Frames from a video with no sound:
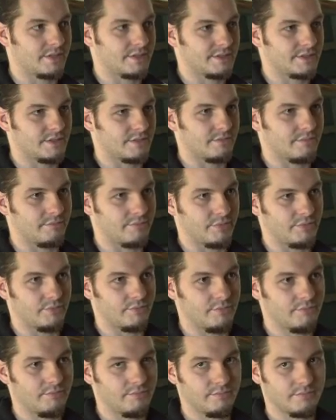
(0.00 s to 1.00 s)
He's on
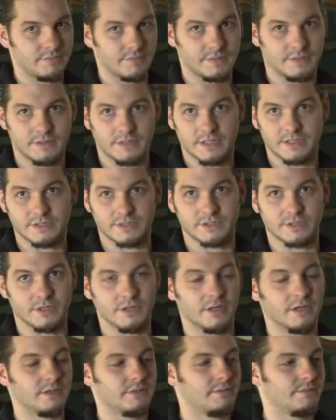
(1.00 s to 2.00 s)
boom. That's
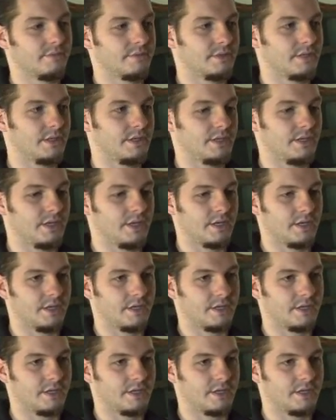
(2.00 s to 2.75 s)
John. He